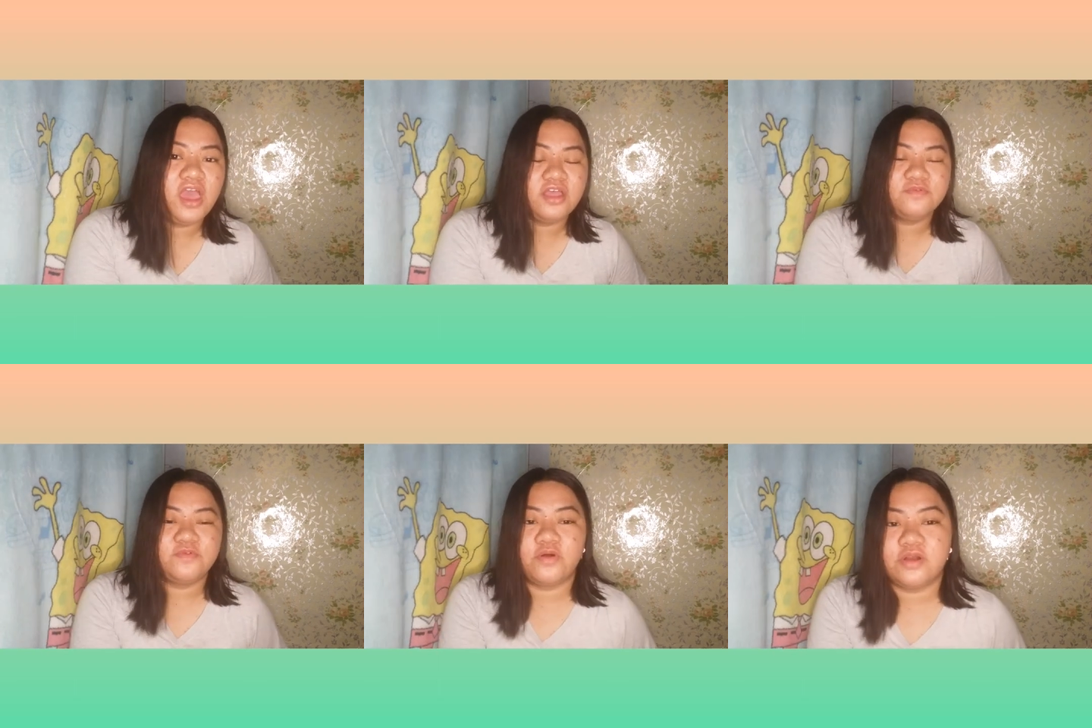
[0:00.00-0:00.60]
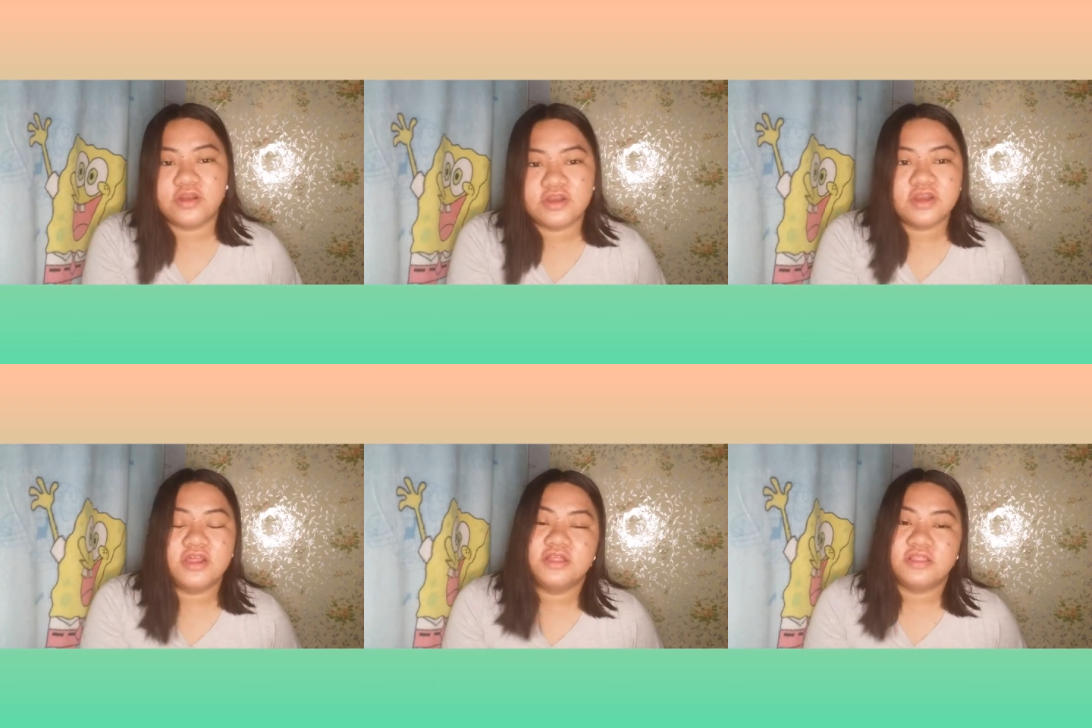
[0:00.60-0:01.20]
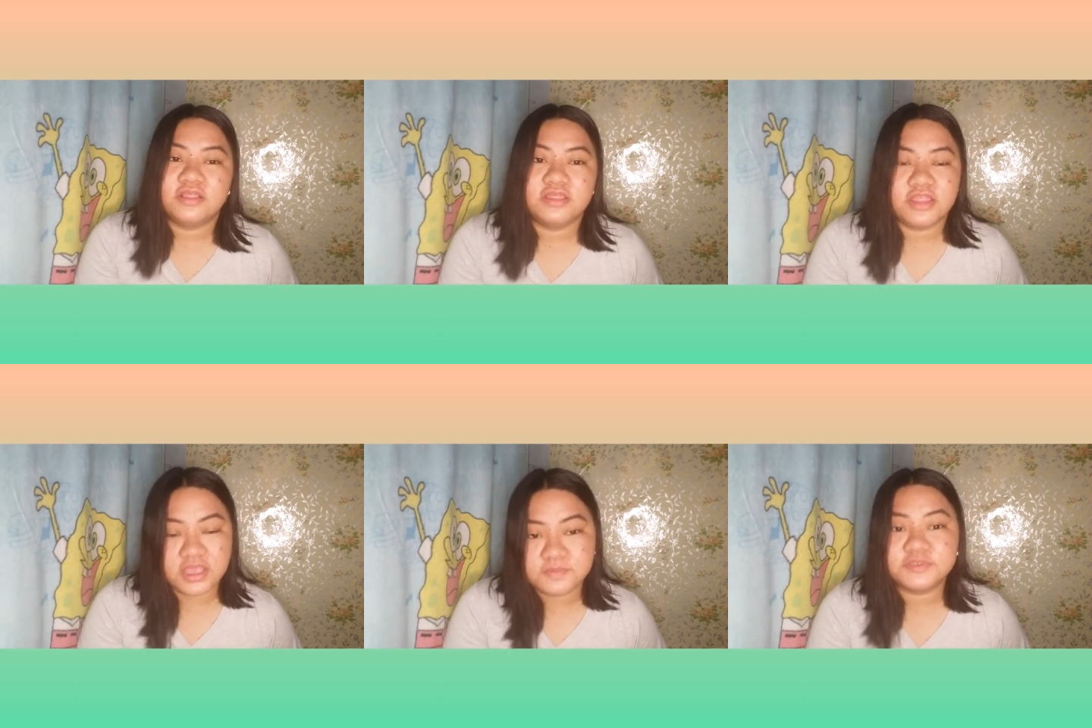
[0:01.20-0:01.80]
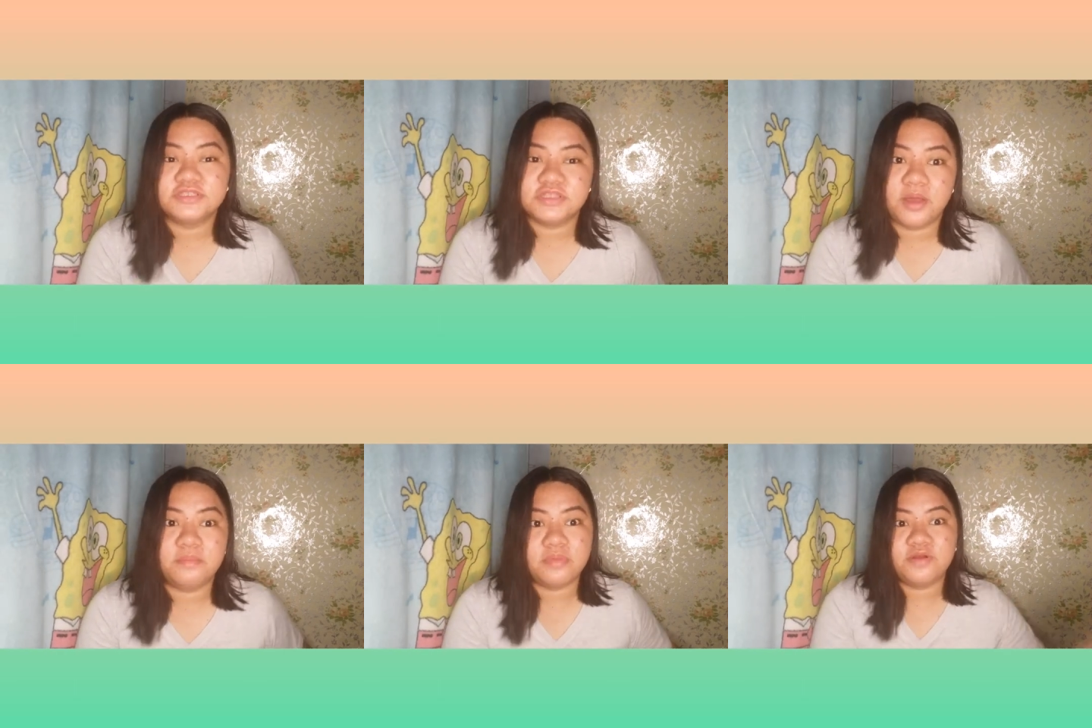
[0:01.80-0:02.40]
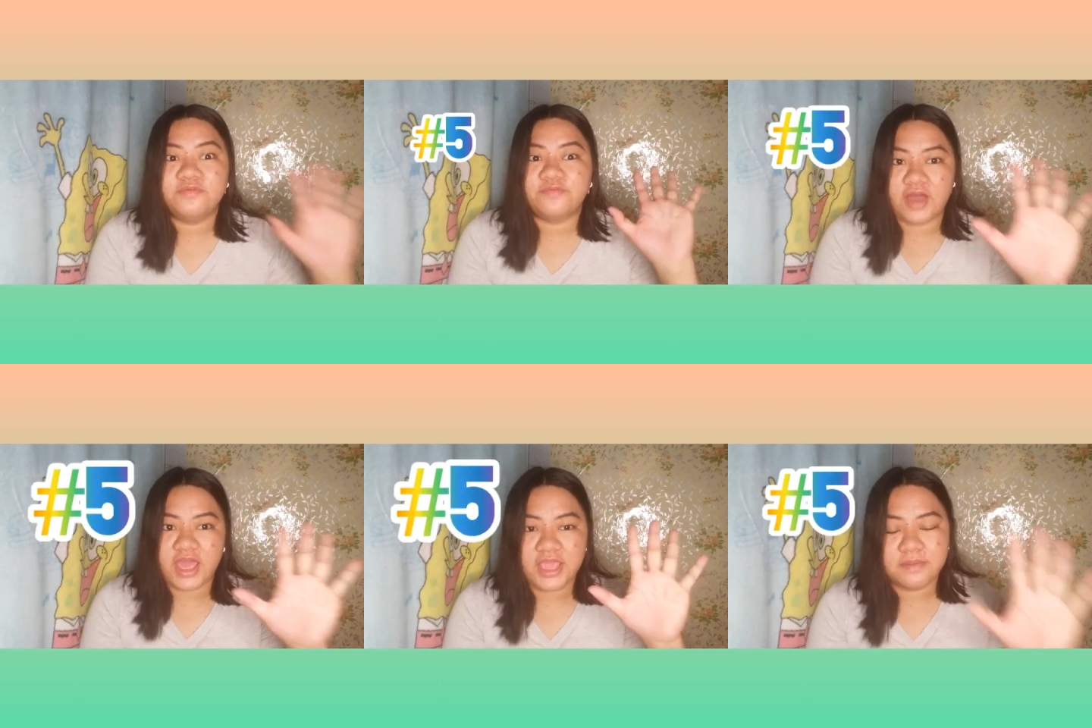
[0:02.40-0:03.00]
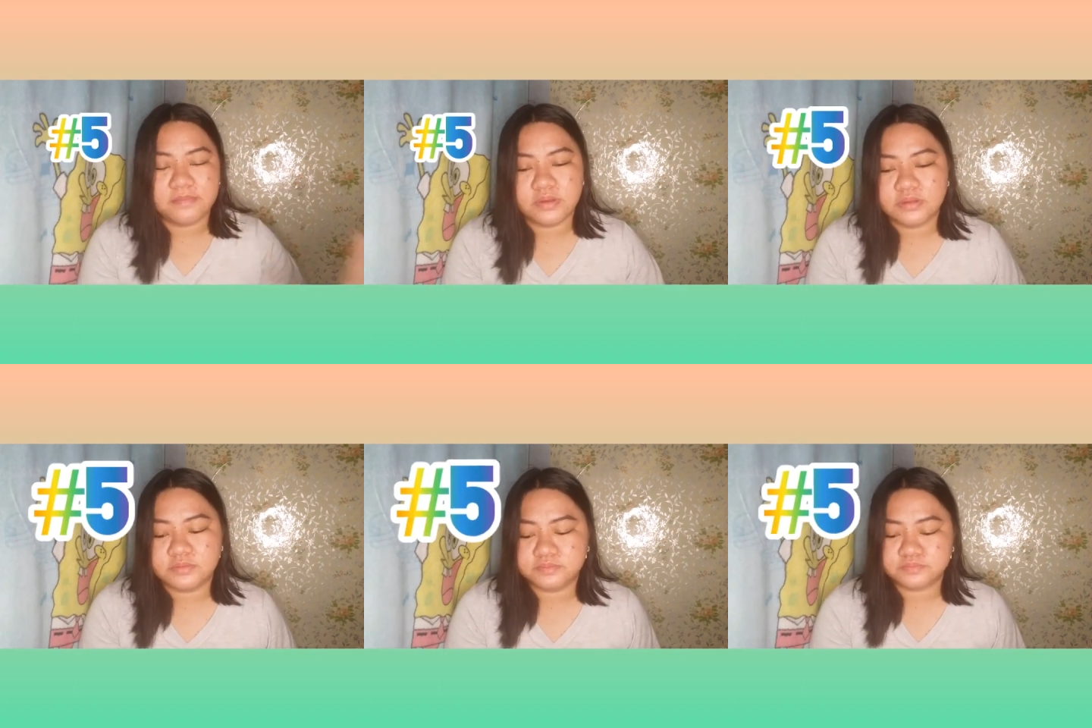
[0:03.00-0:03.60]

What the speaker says: And for tips number 5,